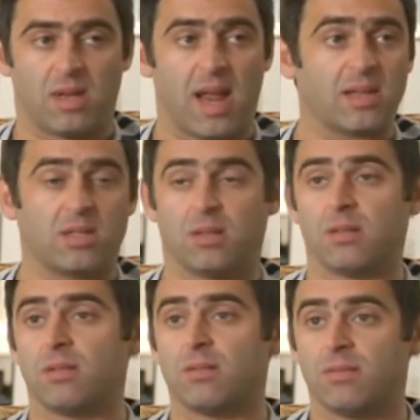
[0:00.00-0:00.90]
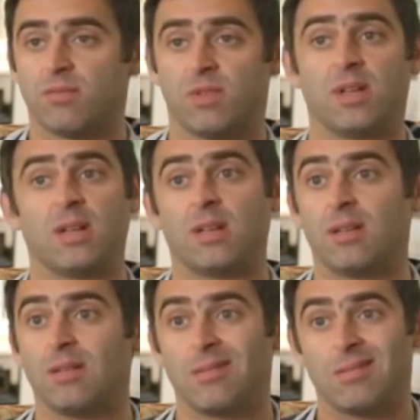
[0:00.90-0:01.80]
just an accident, really.
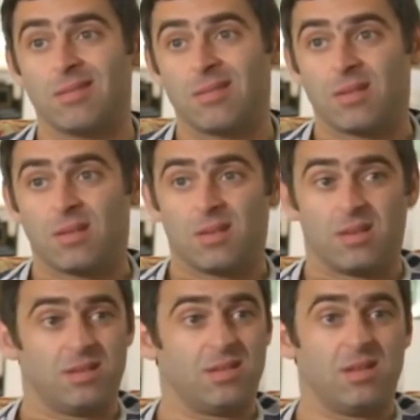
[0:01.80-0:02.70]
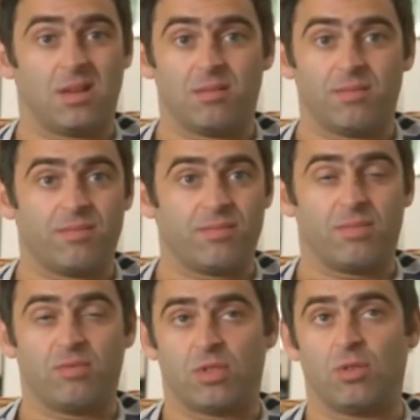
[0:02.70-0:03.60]
You know,
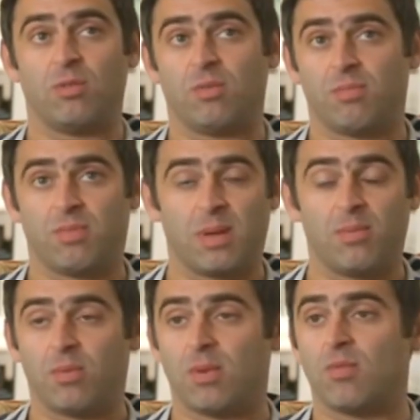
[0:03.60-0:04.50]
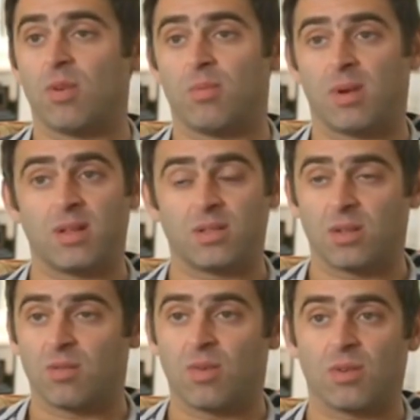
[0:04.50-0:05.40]
for two people in the wrong place
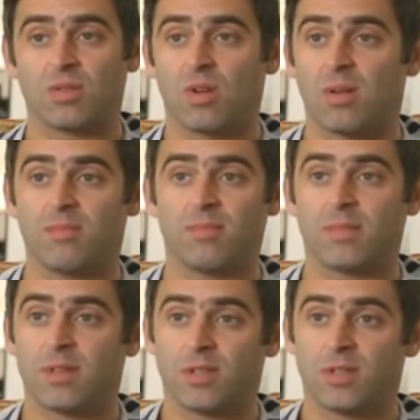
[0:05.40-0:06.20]
at the wrong time.